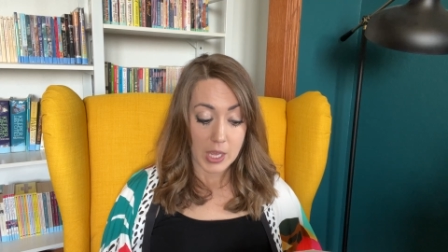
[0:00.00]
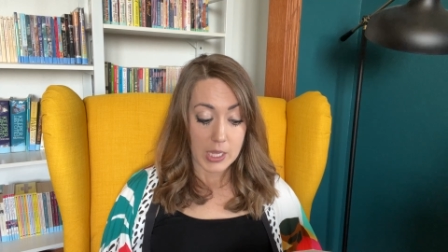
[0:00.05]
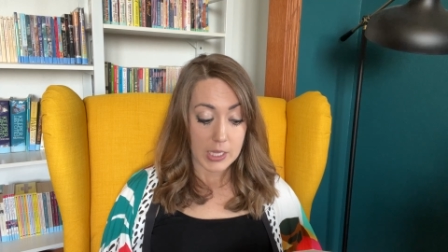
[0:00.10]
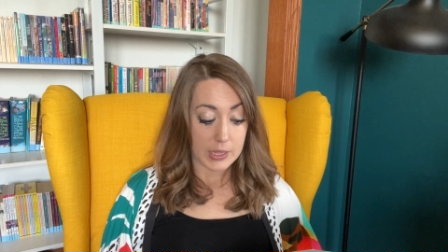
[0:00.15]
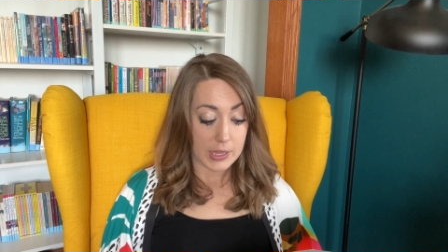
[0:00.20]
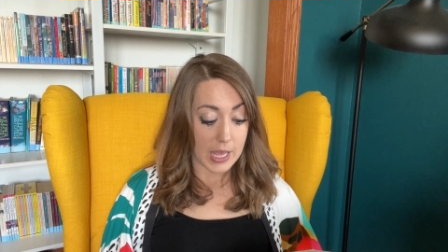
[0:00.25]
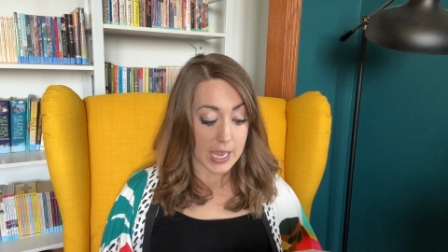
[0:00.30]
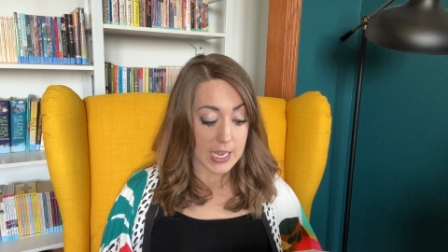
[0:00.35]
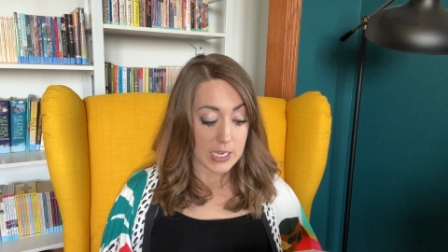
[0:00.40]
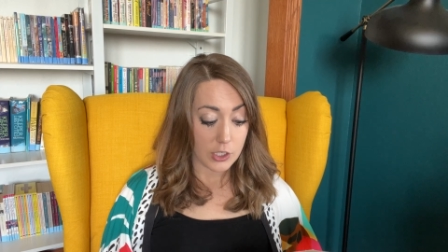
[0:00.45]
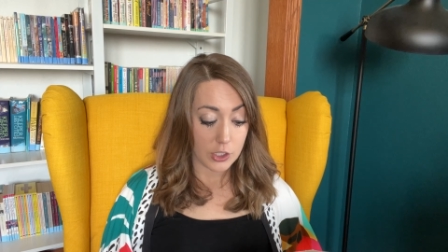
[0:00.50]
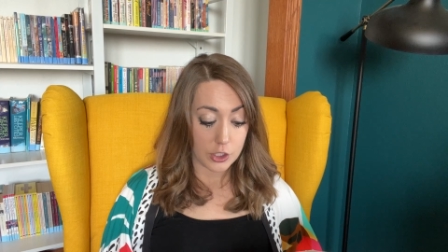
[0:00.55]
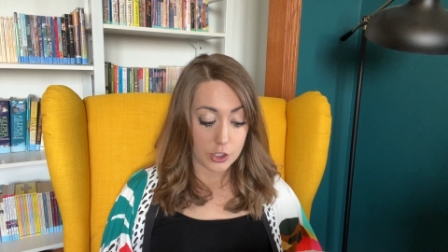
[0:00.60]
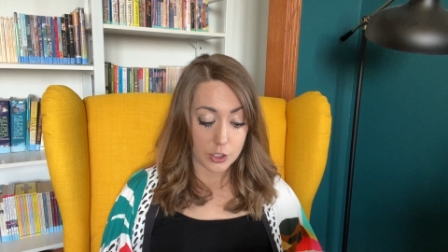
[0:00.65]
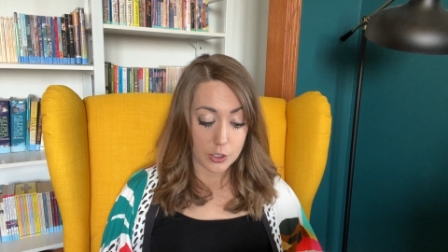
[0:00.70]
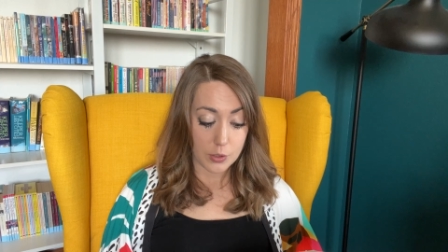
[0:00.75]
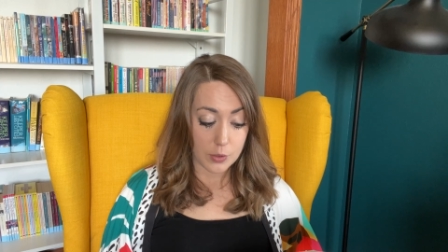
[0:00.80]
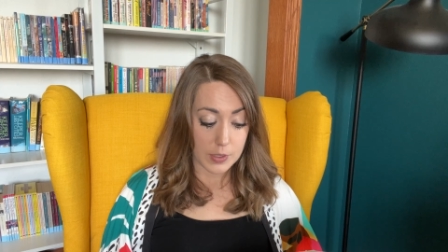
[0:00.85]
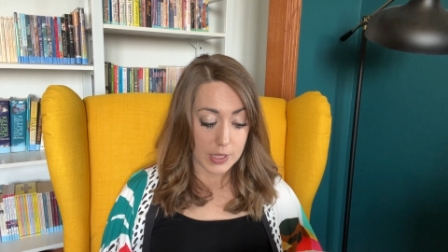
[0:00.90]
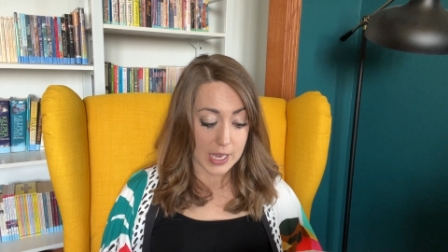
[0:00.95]
They
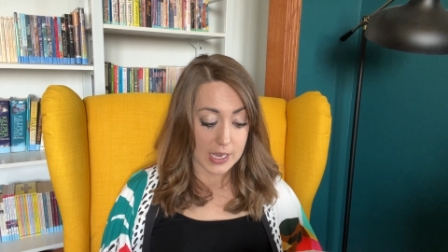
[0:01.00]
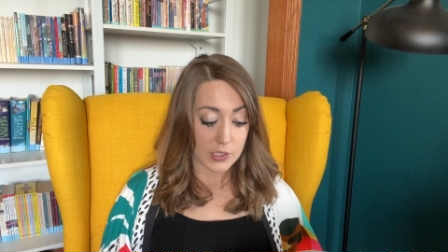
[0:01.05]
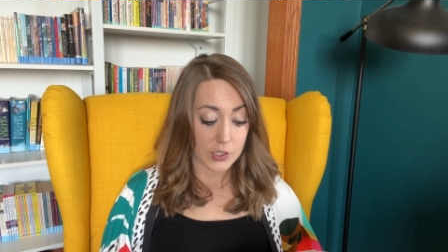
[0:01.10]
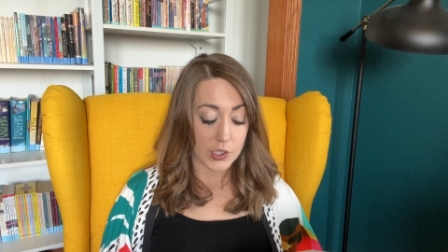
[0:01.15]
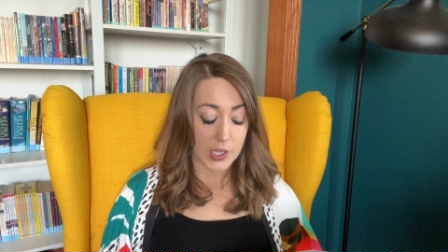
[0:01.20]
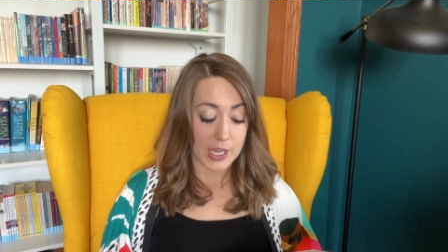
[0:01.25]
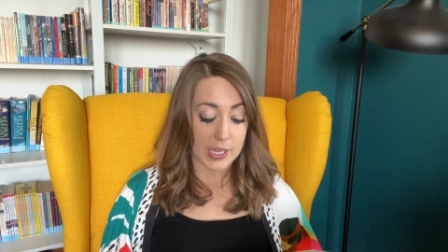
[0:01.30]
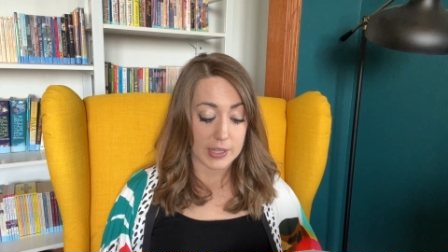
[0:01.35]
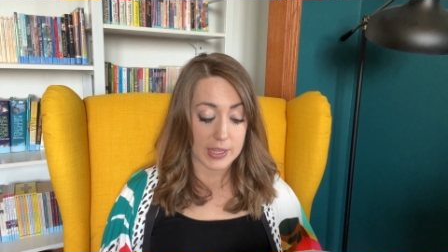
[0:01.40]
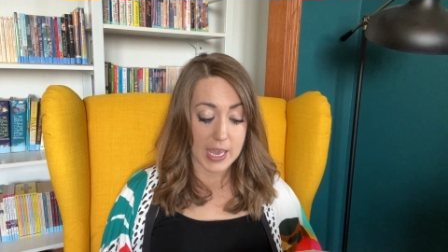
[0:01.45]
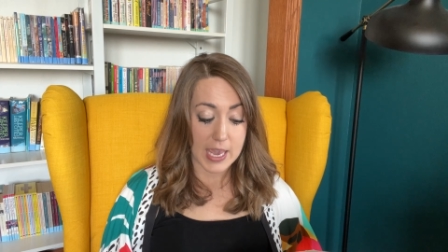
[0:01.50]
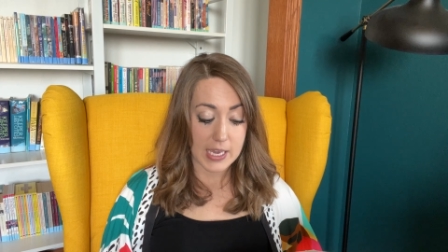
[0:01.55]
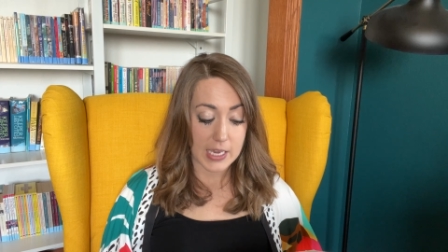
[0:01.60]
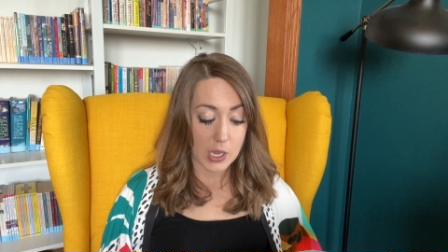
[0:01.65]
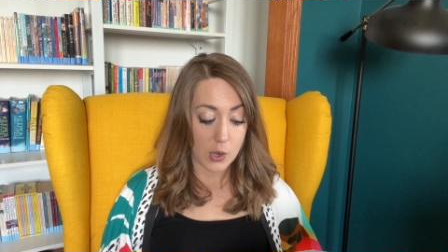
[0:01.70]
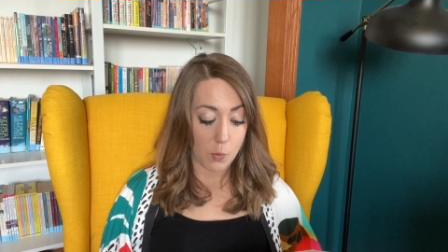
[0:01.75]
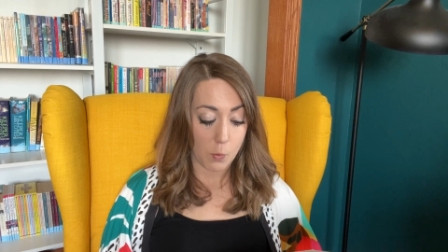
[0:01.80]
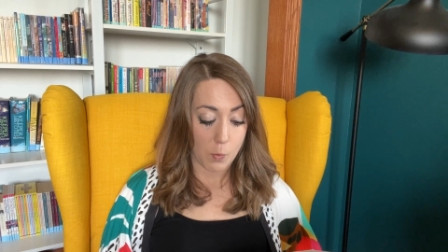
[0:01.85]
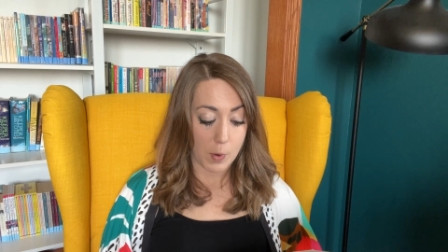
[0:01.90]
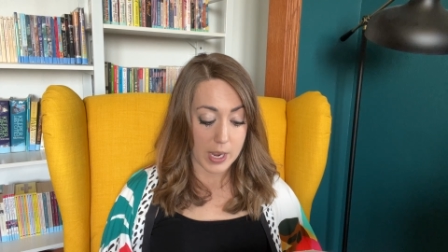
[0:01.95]
do this so that they
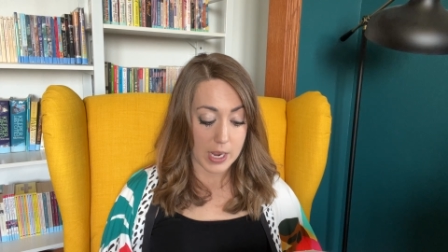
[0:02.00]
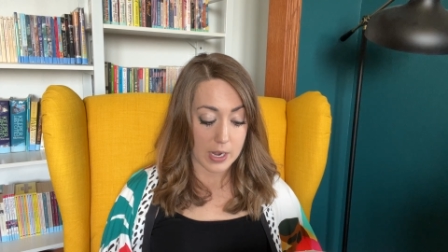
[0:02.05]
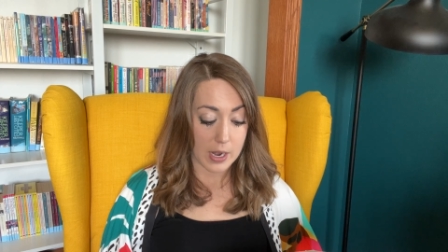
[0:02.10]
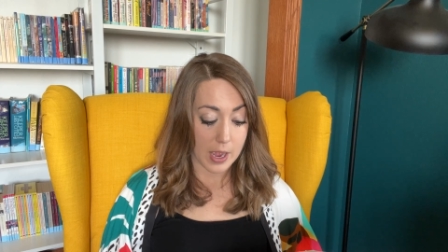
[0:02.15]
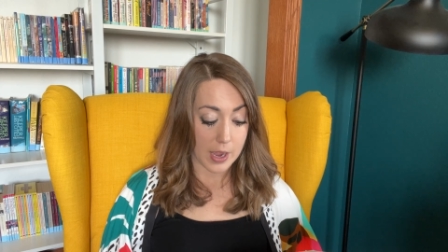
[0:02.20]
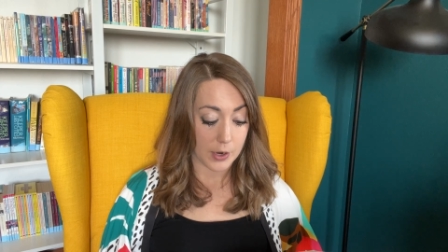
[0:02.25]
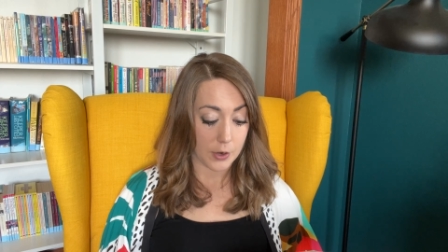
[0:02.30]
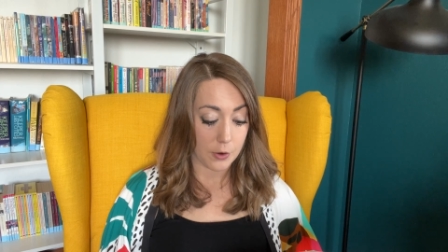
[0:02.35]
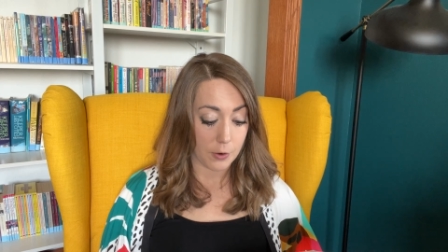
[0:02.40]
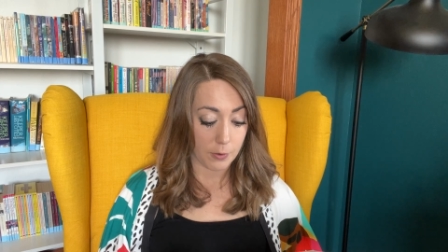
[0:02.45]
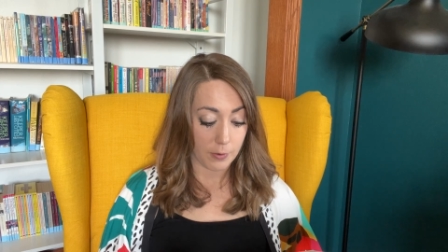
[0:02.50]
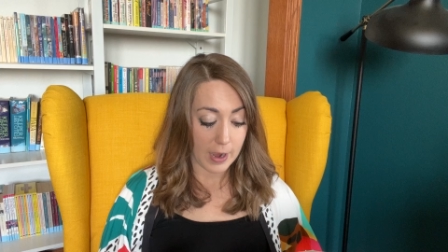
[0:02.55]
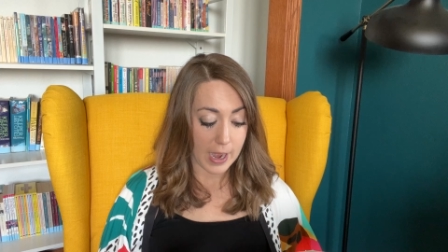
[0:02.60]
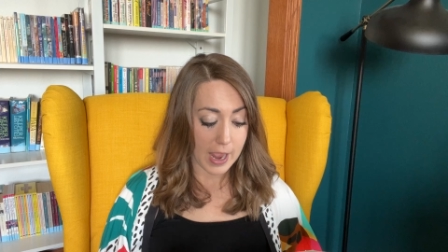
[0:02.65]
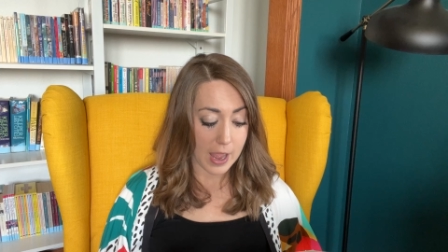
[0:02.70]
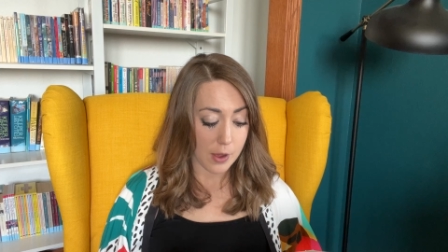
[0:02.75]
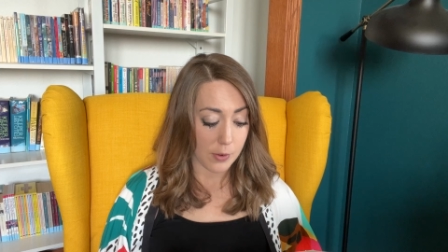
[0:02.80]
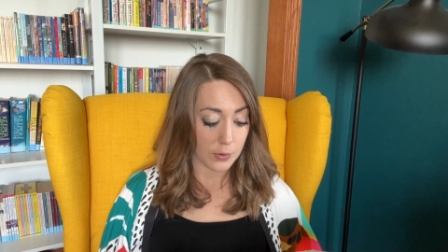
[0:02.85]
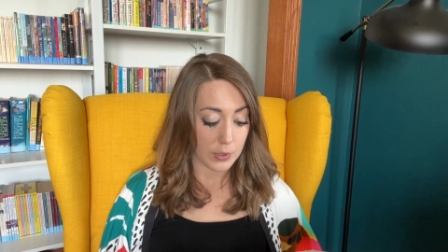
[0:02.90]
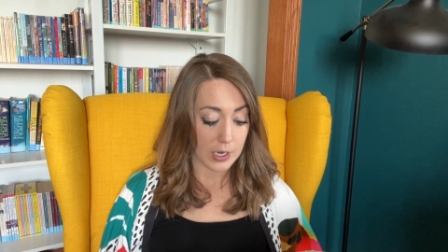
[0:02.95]
can win a
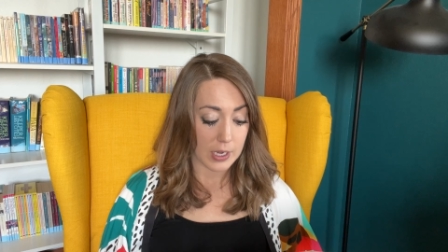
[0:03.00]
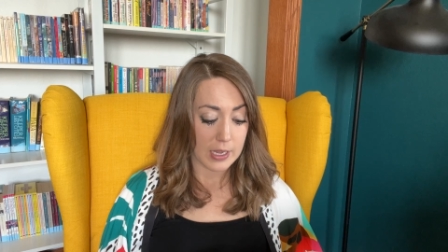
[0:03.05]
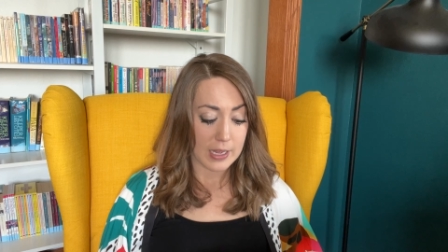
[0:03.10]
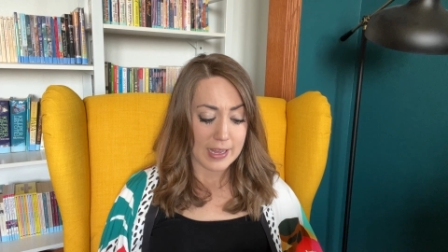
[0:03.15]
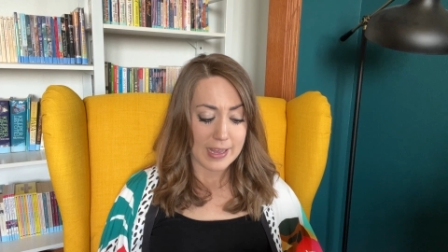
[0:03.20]
crown.